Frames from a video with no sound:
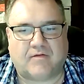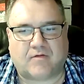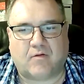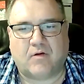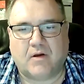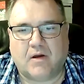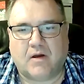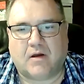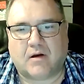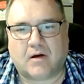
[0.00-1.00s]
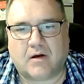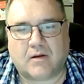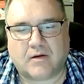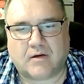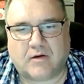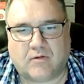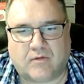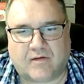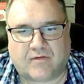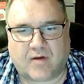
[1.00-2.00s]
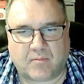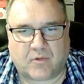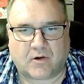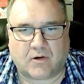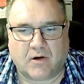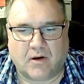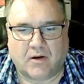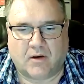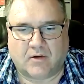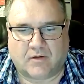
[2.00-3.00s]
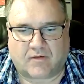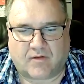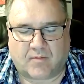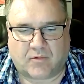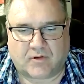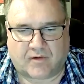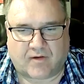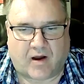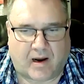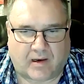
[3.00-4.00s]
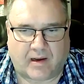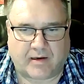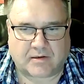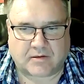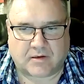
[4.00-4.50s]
So, this number does highlight